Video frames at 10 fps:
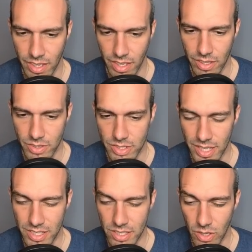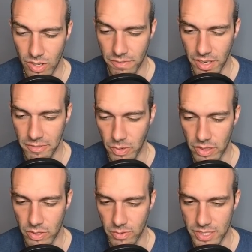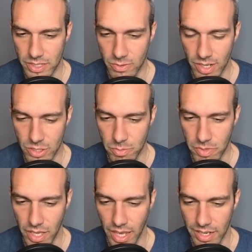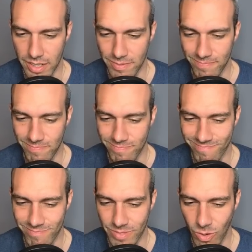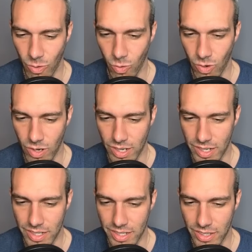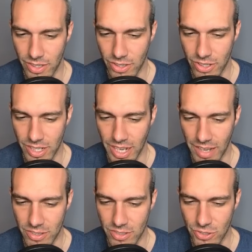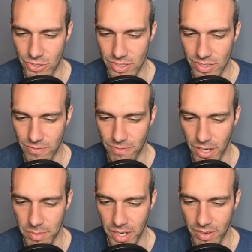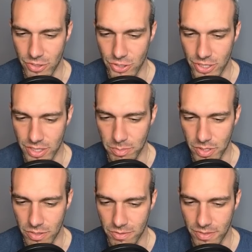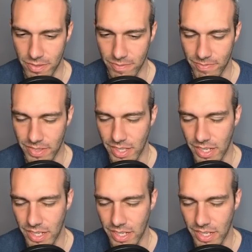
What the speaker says: You can take this low enough that if you want to throw a resisted Rock Tomb, you can. Or you're going to have to just farm down and shield a move. You know